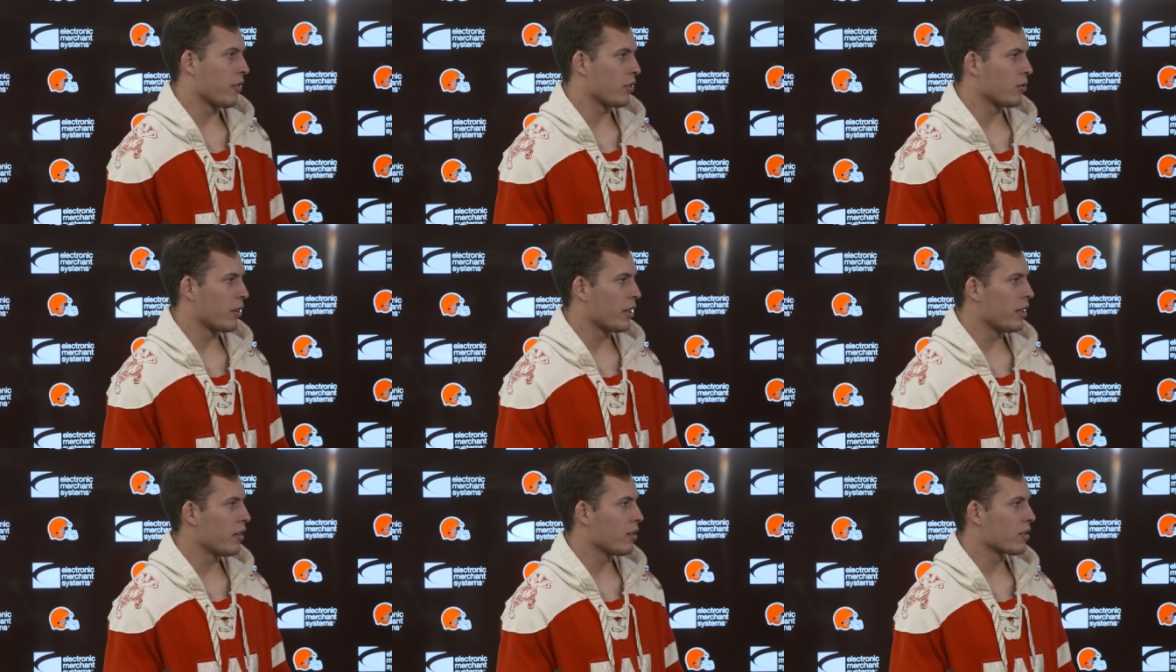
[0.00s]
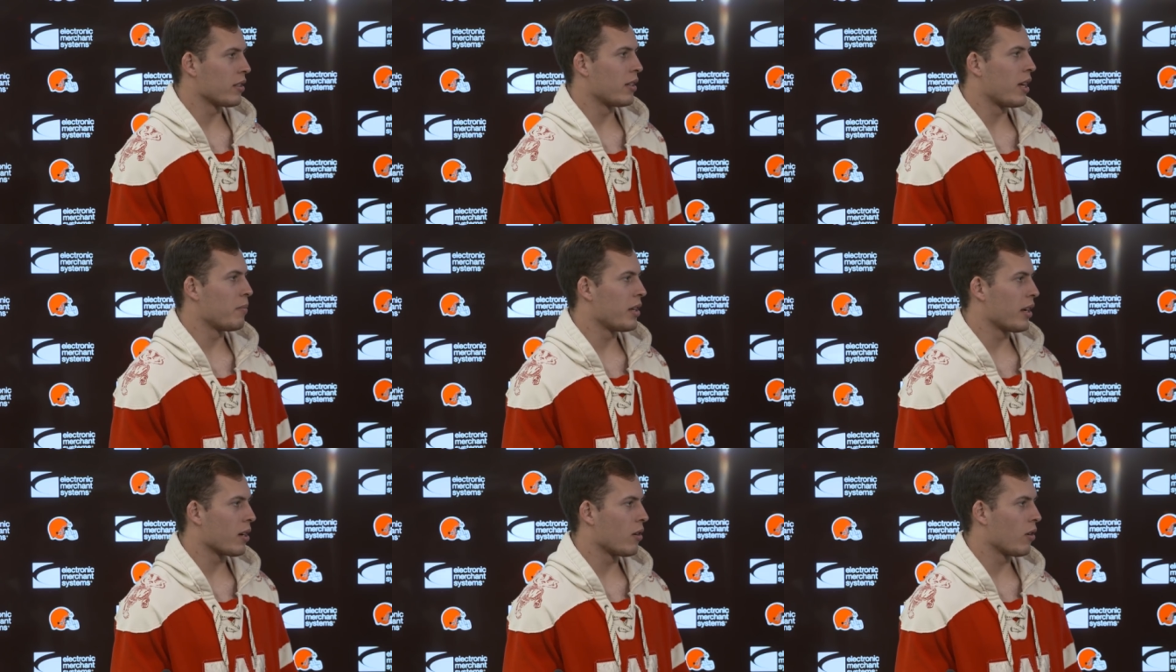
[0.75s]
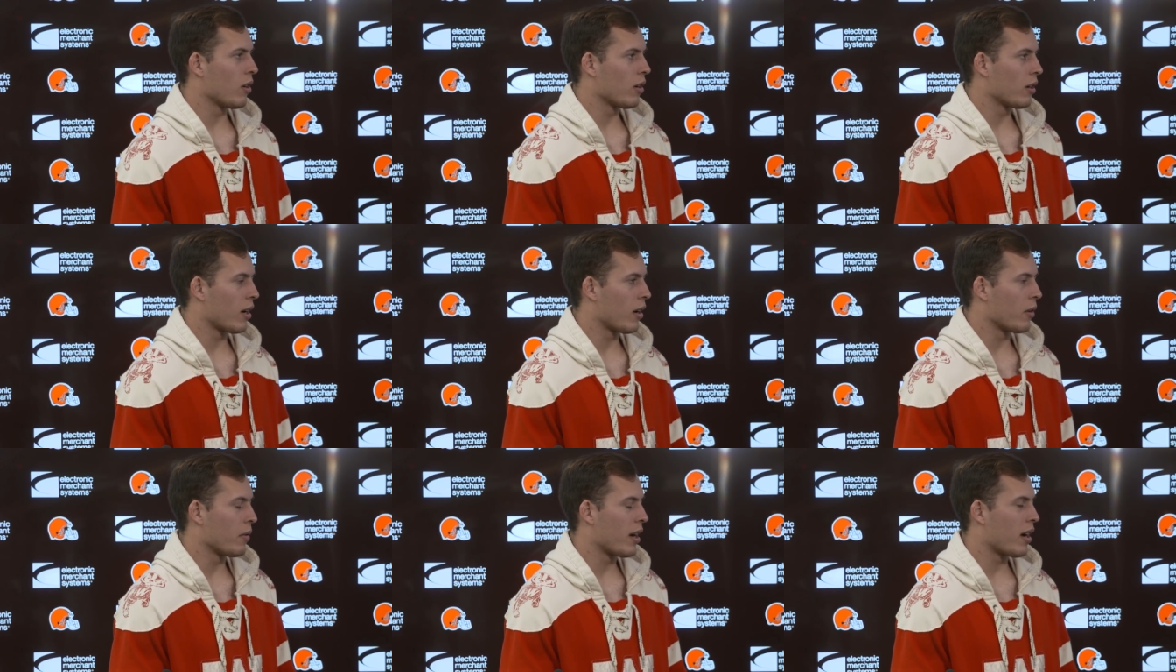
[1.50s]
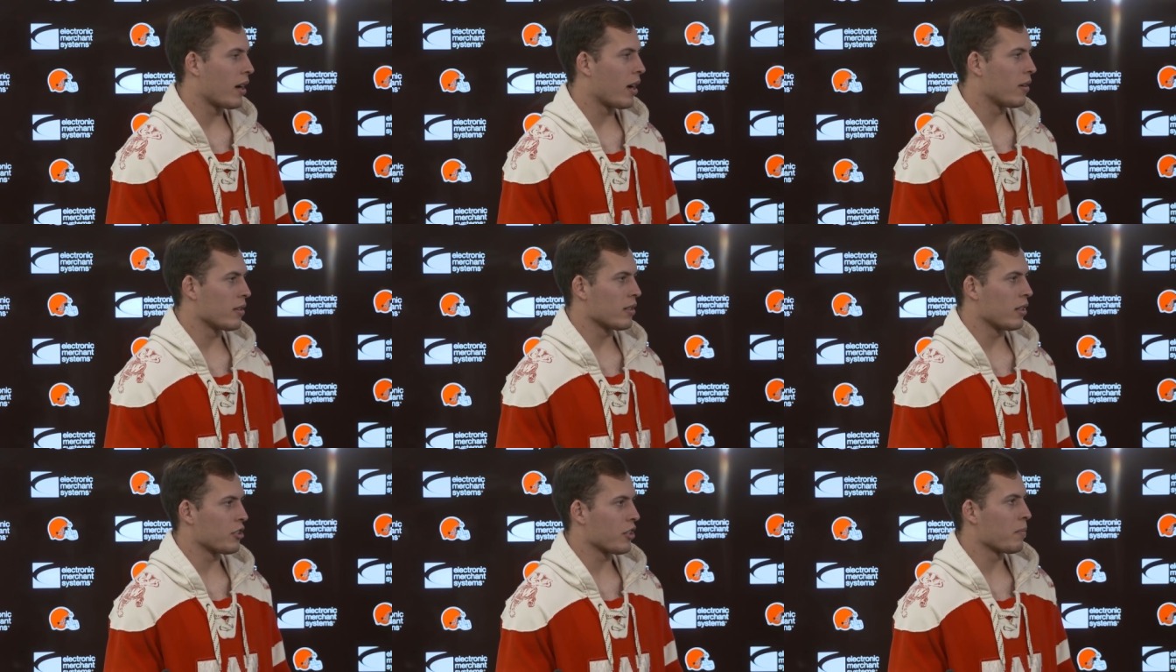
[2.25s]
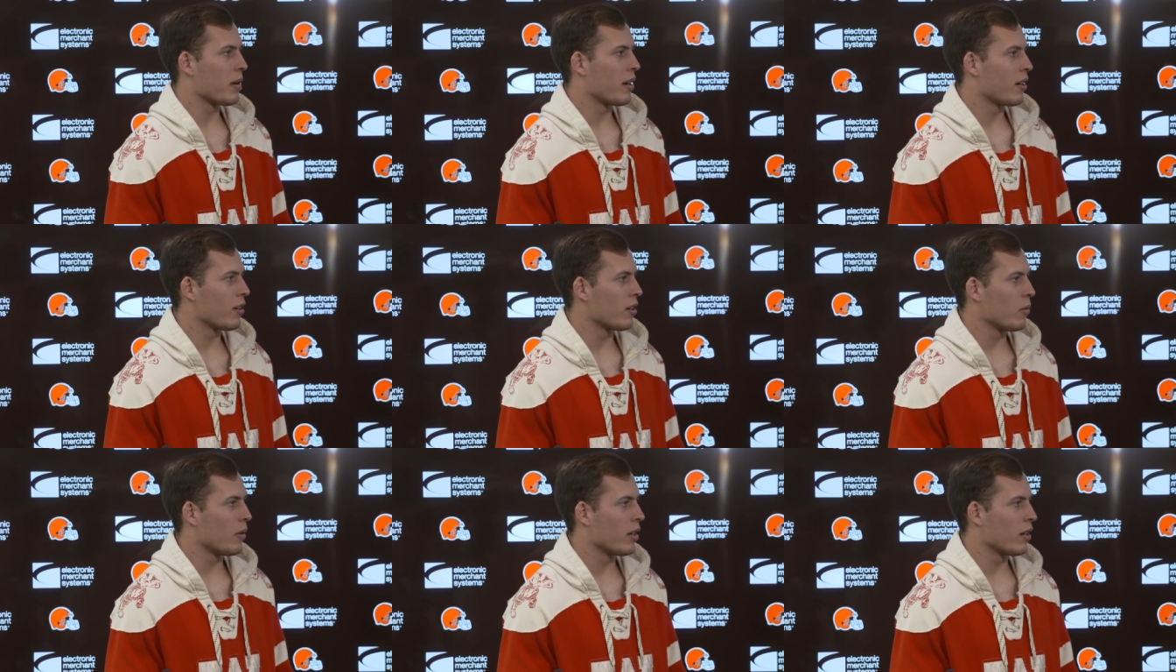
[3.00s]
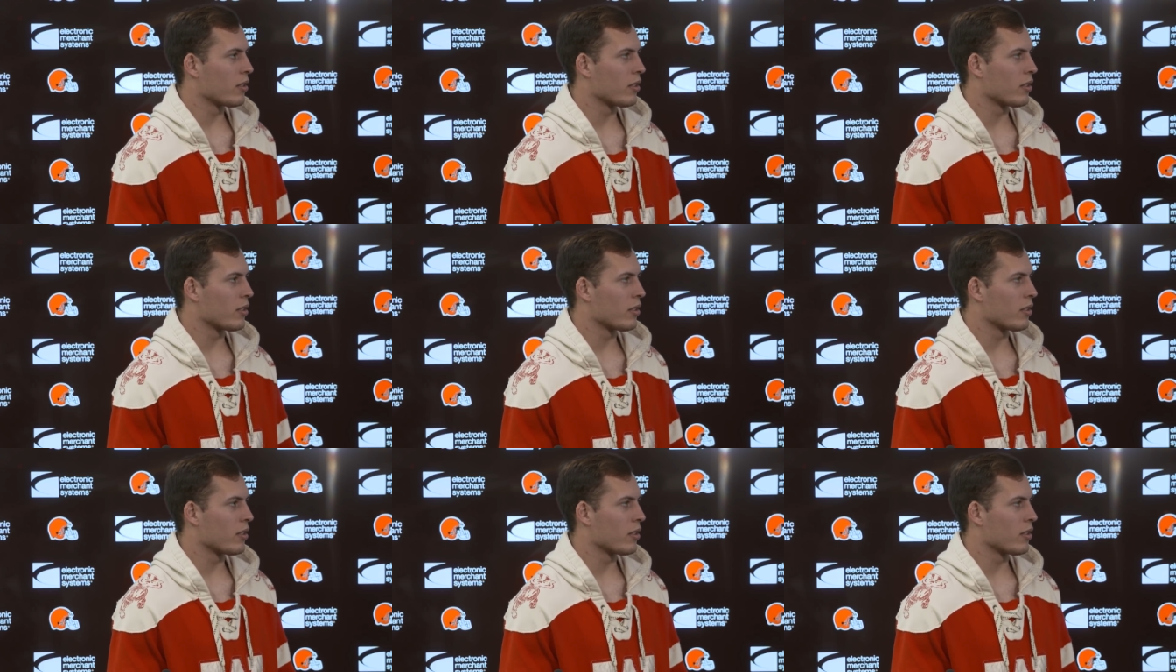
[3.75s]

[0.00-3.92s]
for twenty years on the N B A court, how he went out and how he's an ultra-competitor and a winner.